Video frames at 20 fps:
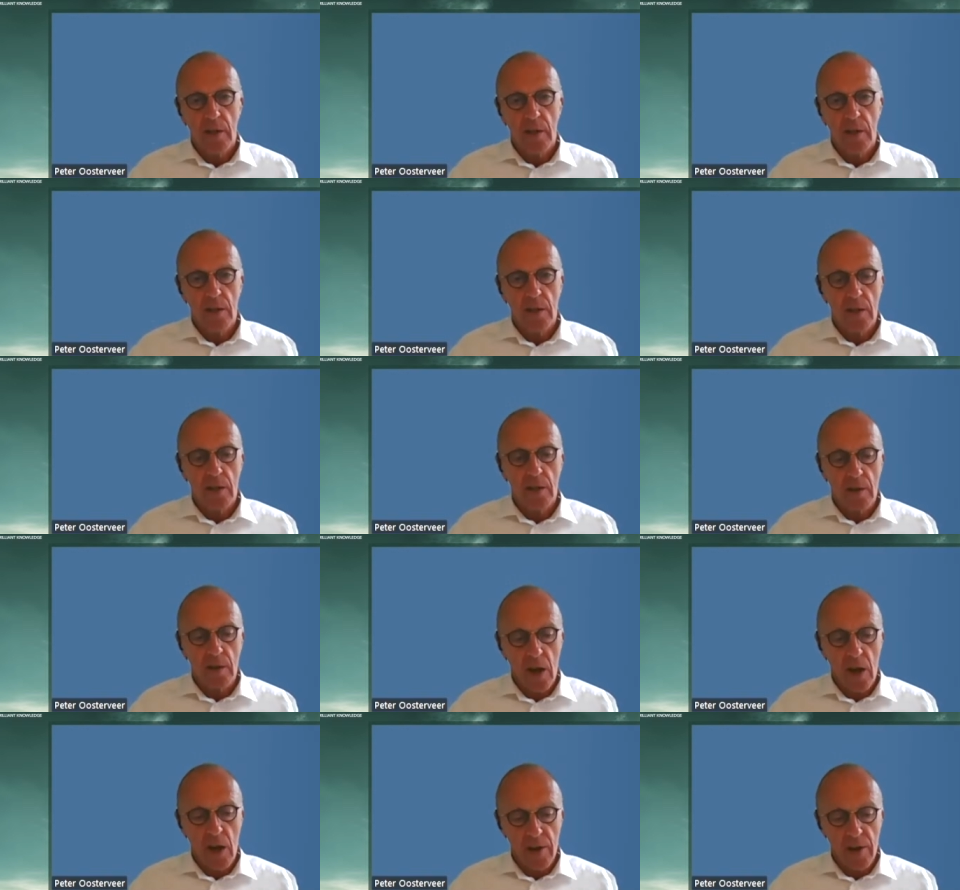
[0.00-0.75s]
Uh,
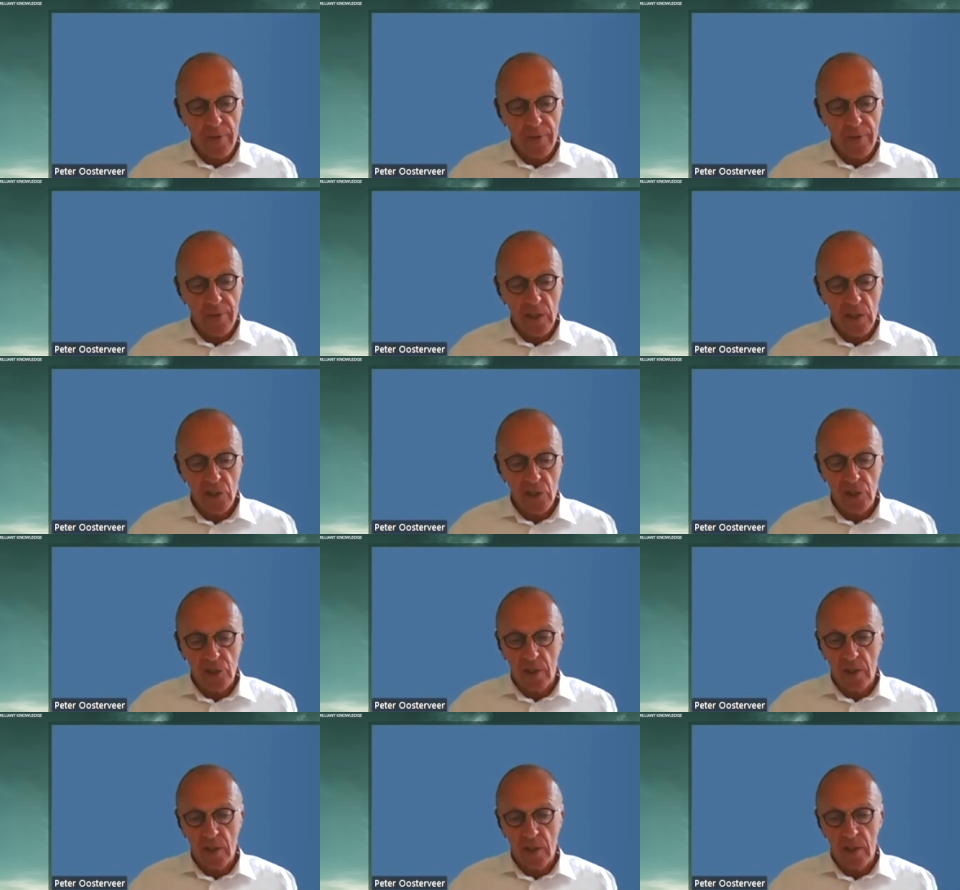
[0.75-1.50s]
our
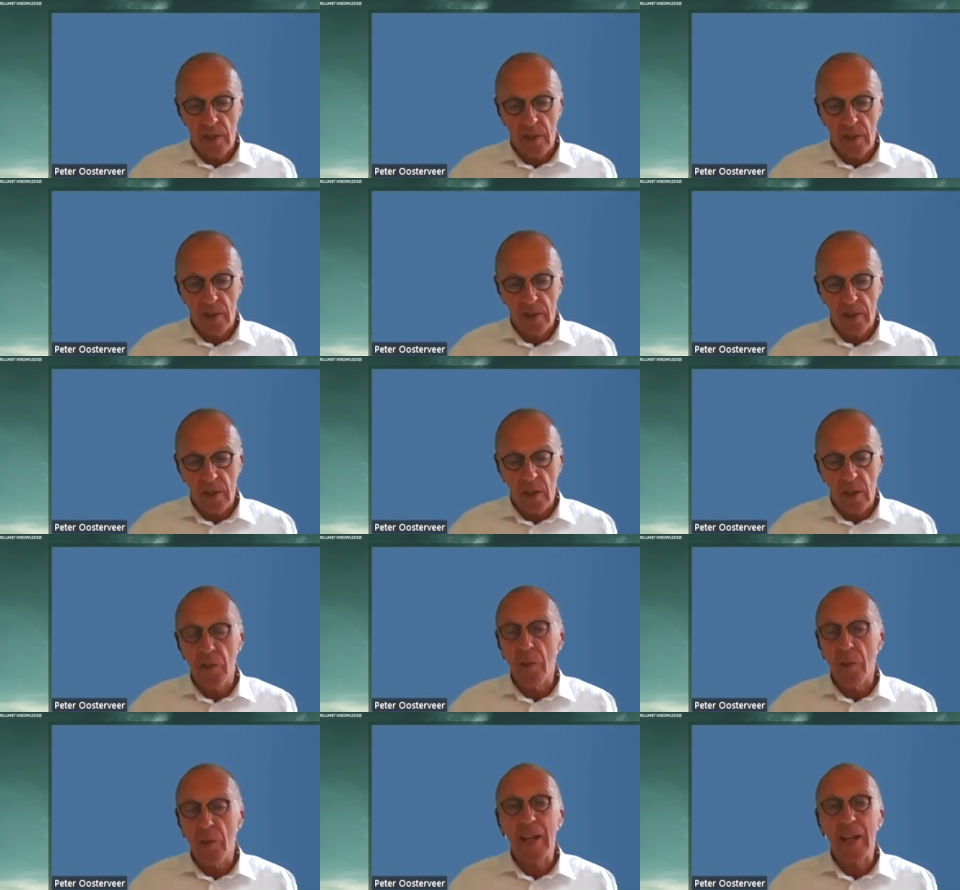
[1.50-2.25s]
leverage
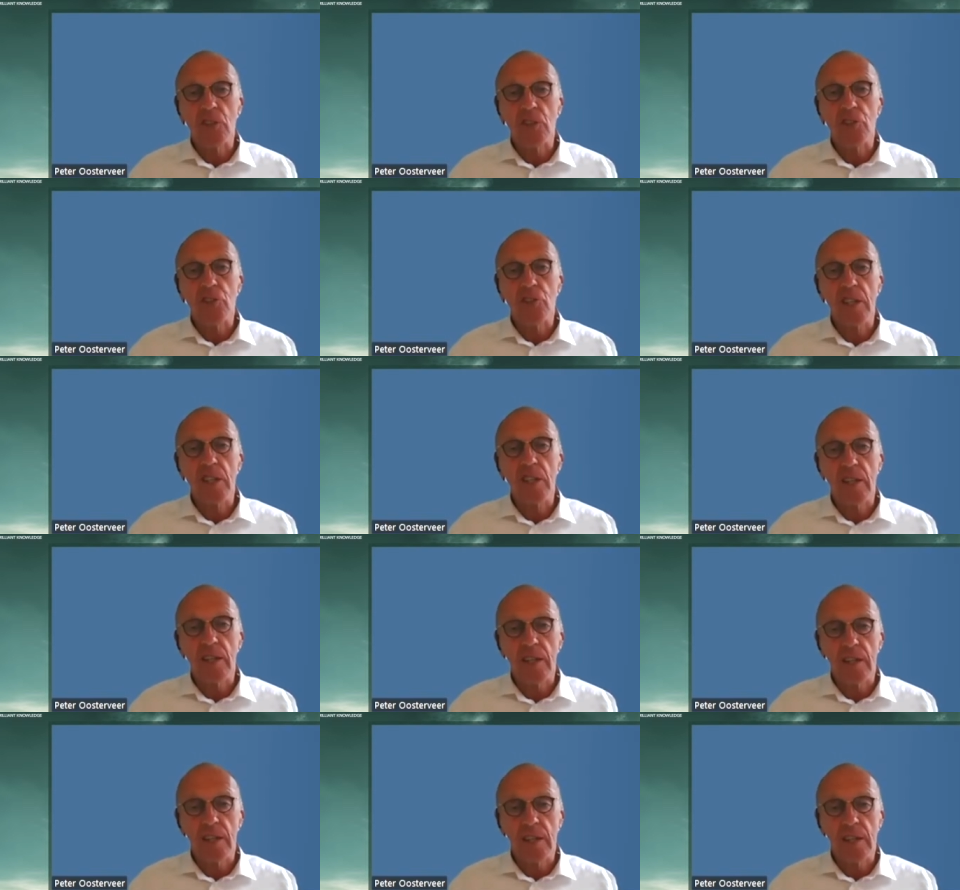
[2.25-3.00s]
on the balance sheet
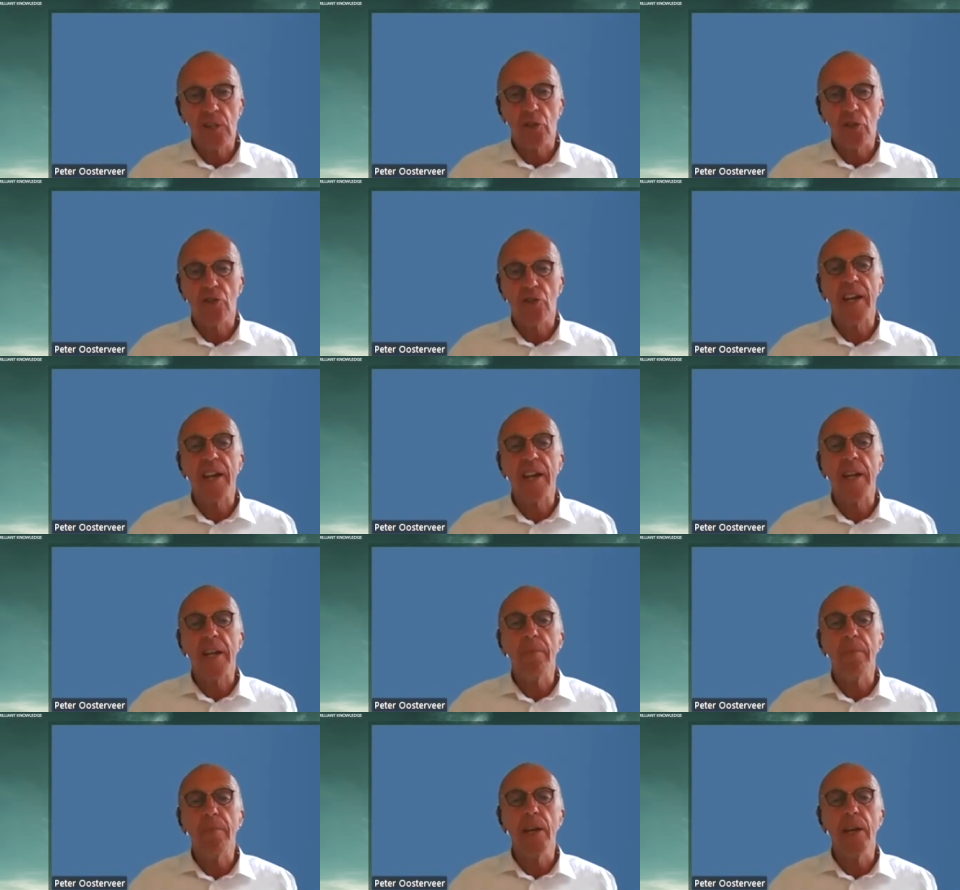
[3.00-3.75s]
is
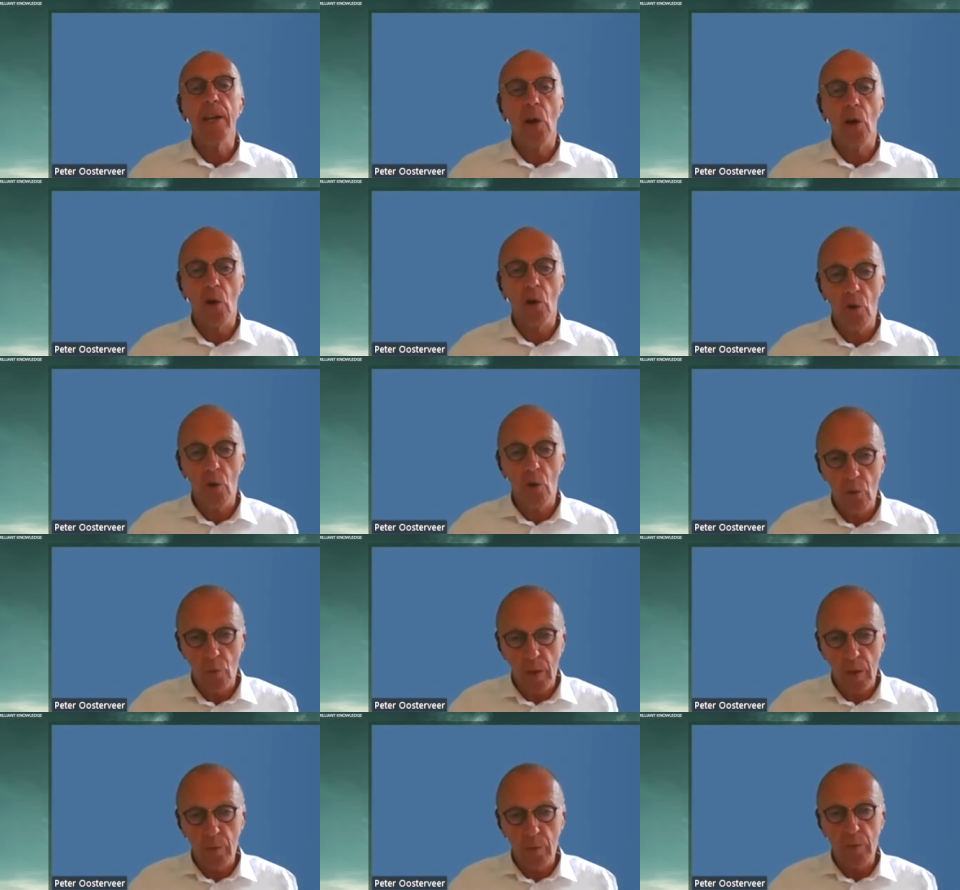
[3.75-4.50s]
already below
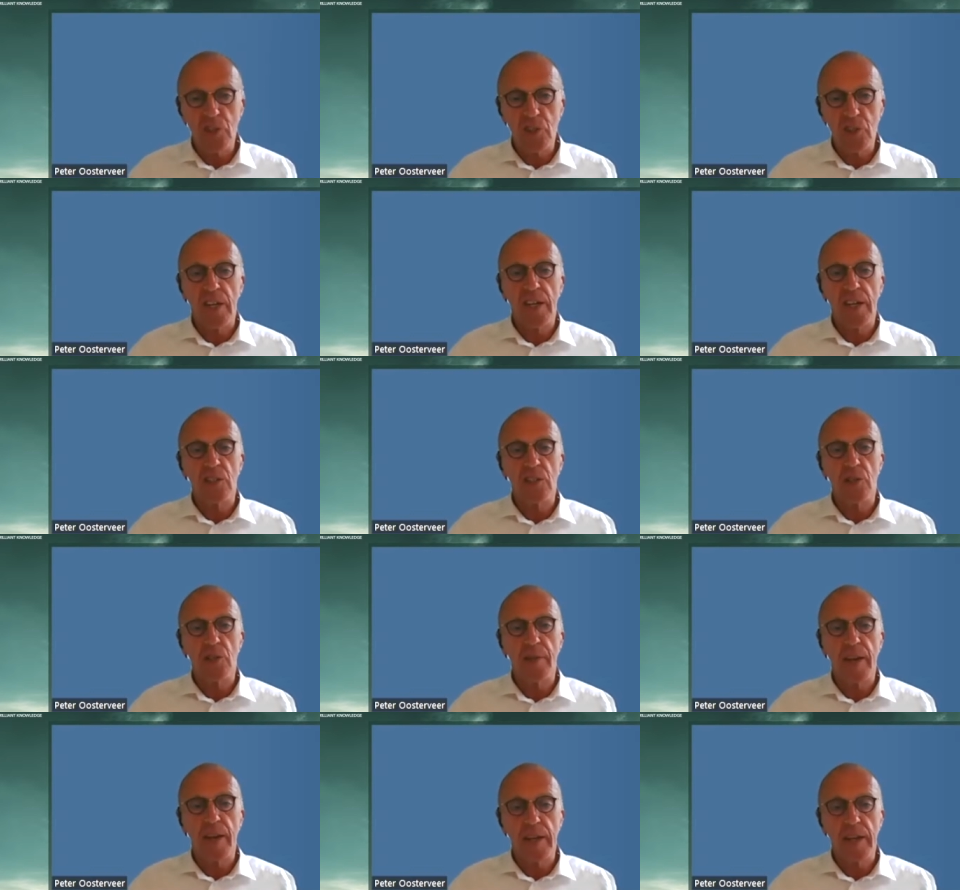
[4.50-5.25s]
what we set
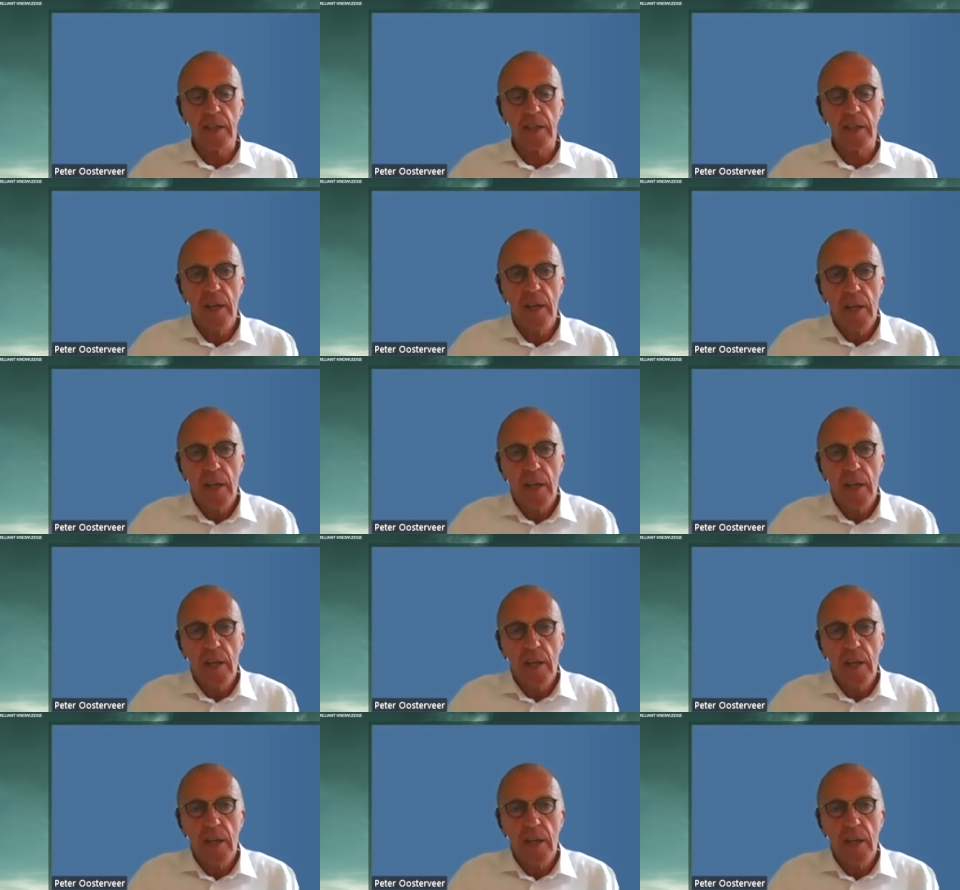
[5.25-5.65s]
as a bracket.